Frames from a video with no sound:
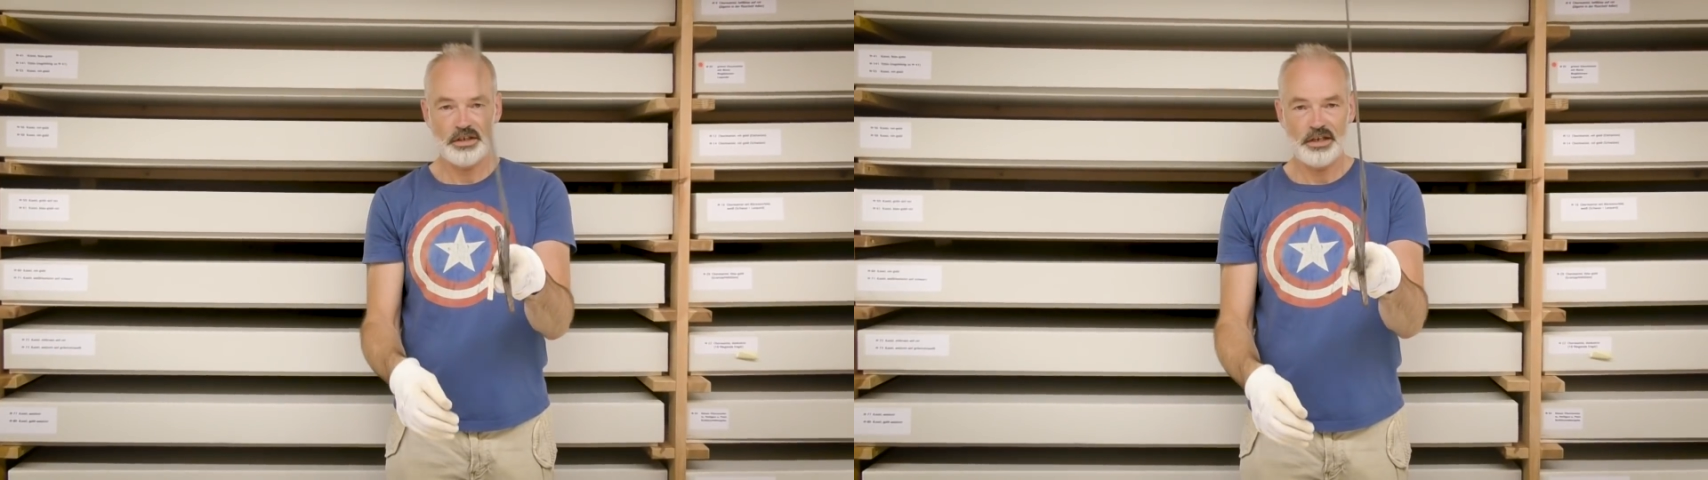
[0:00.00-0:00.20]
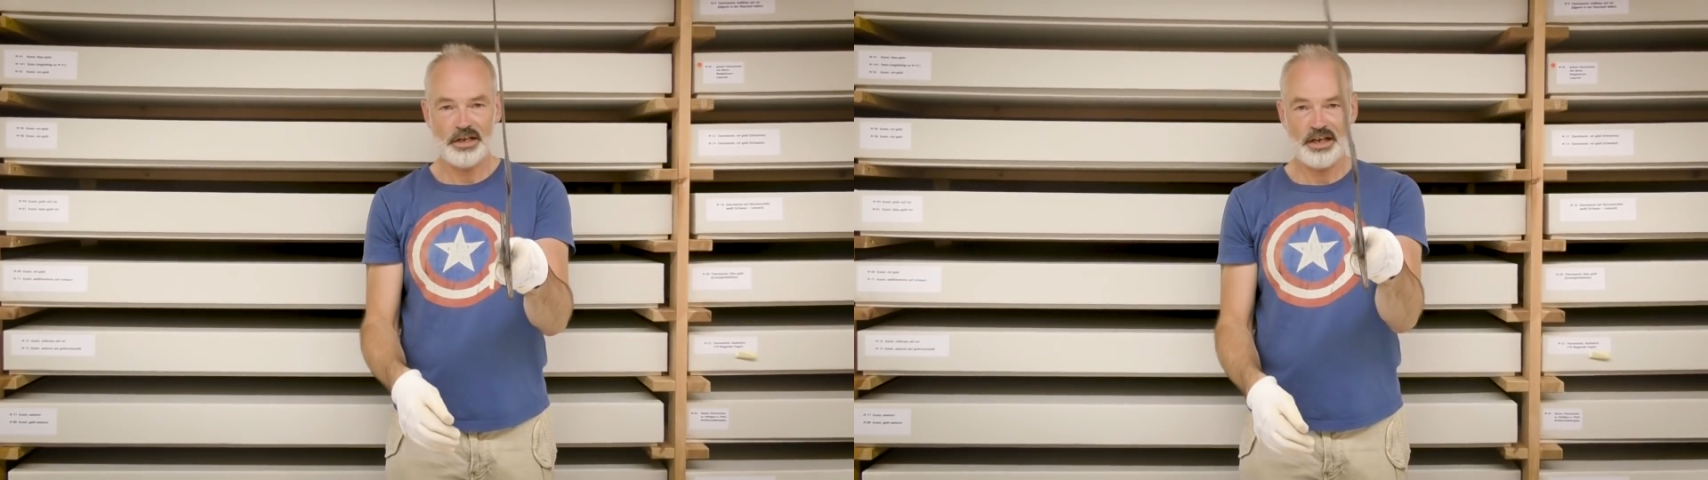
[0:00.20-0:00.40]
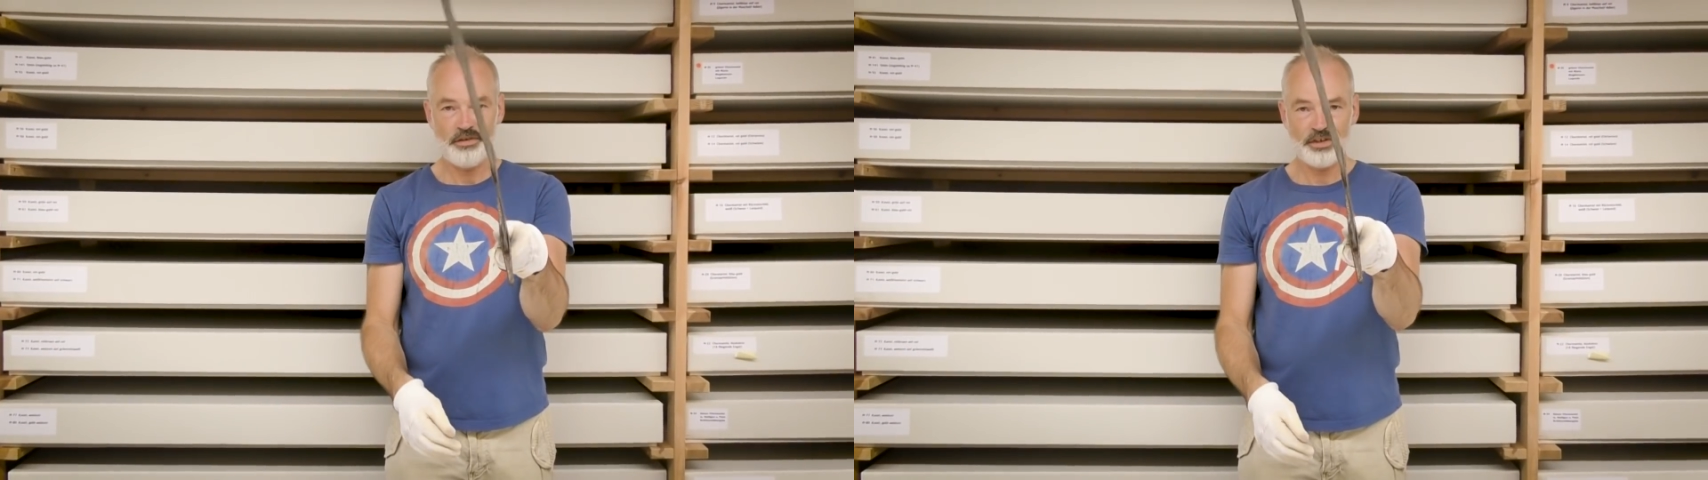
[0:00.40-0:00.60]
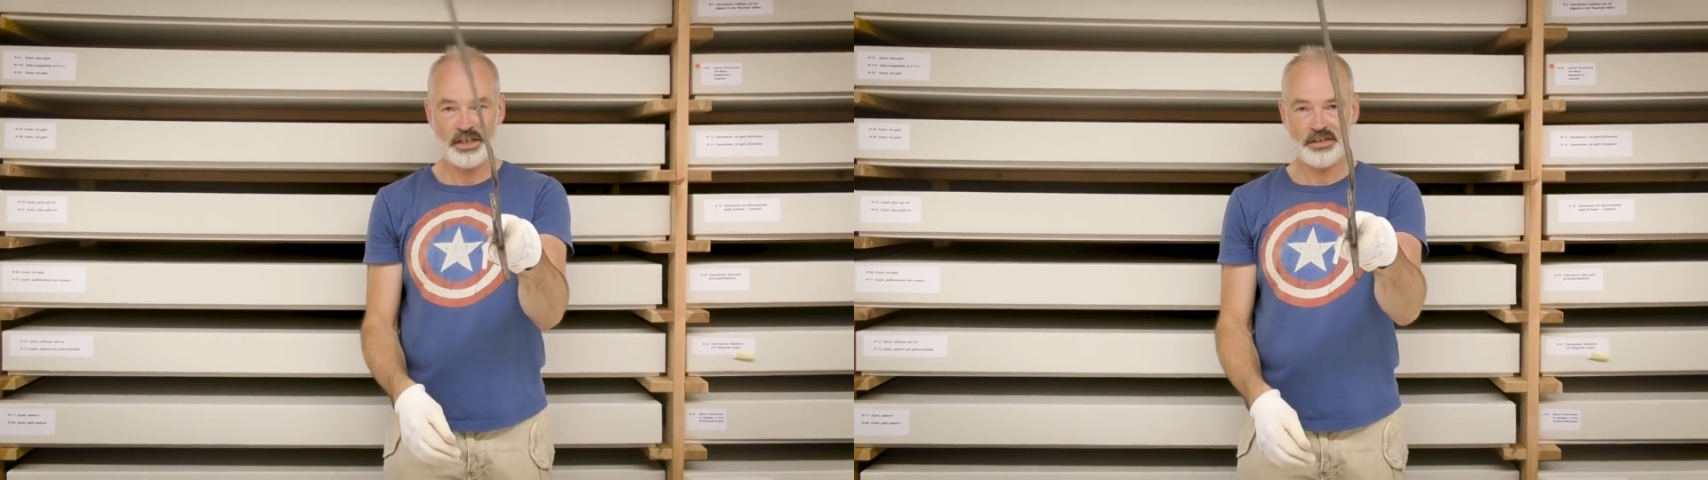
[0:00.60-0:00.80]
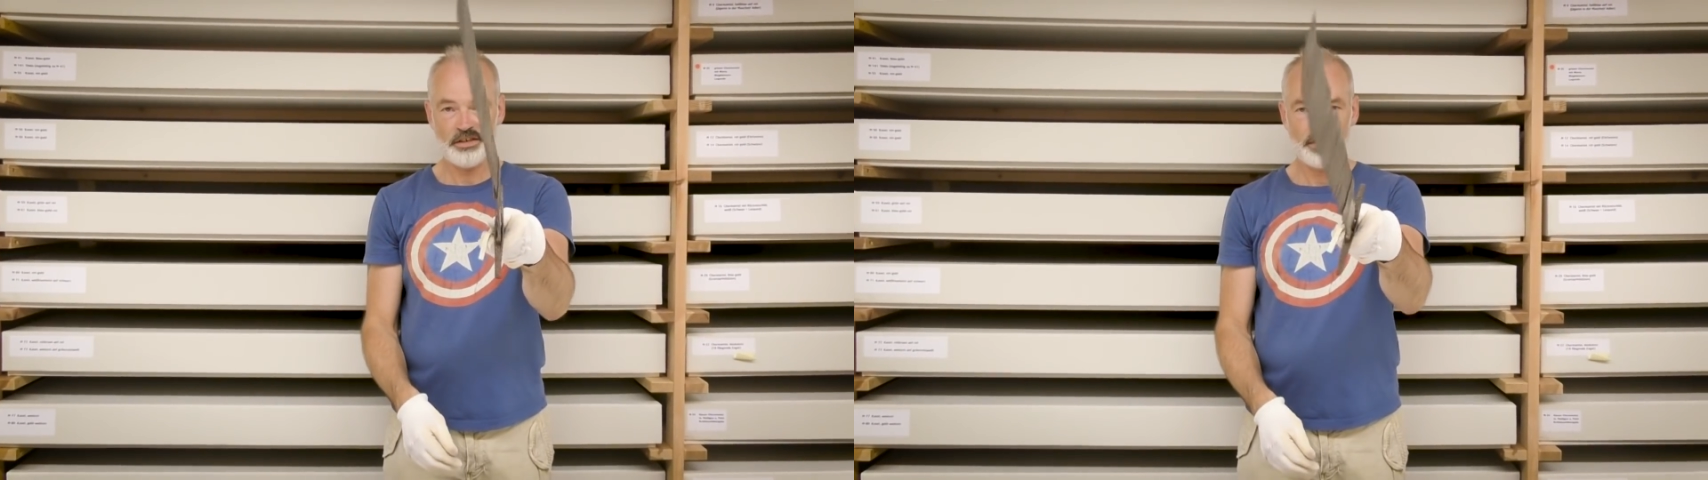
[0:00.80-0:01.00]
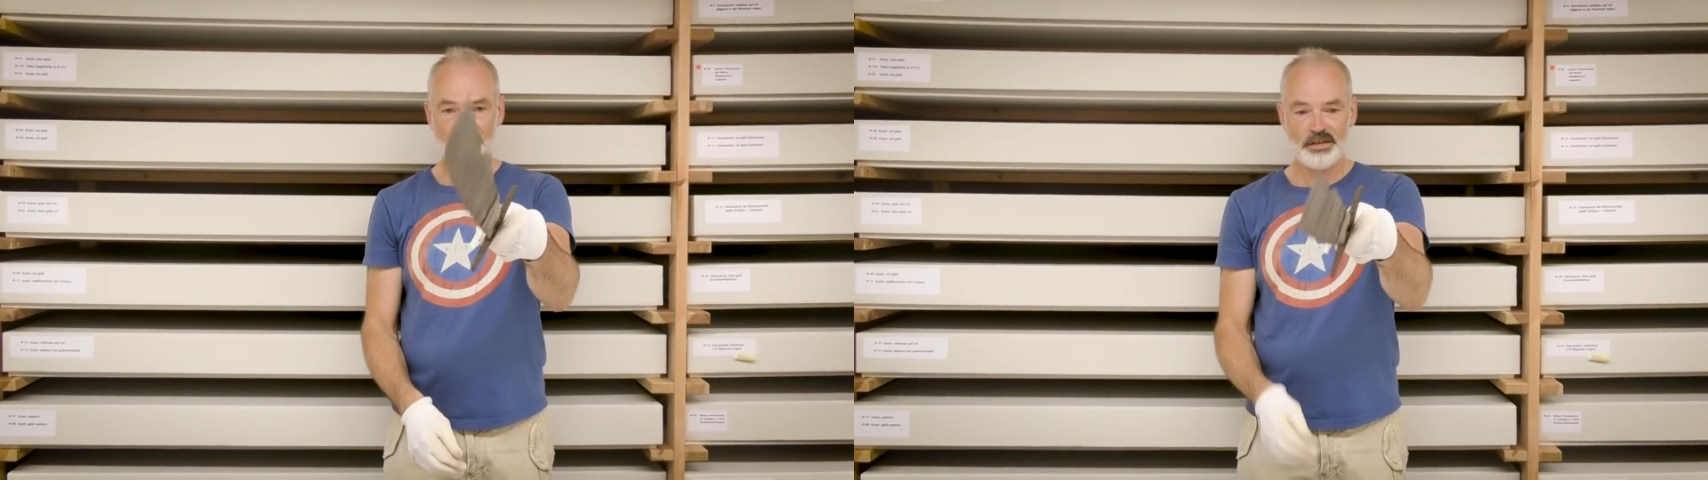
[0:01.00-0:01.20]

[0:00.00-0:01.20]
left hand,